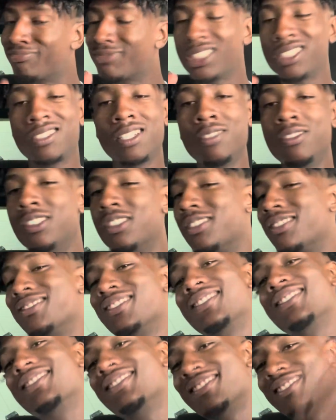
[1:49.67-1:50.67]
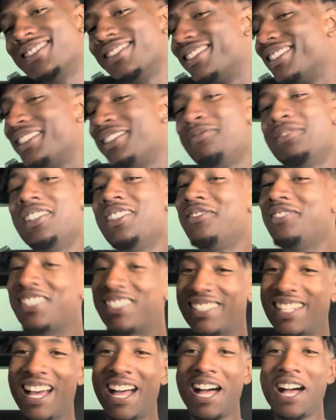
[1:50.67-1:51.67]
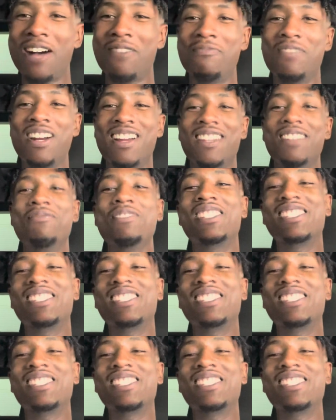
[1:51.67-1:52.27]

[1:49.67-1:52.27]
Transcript: See, look. Let me stop, bro.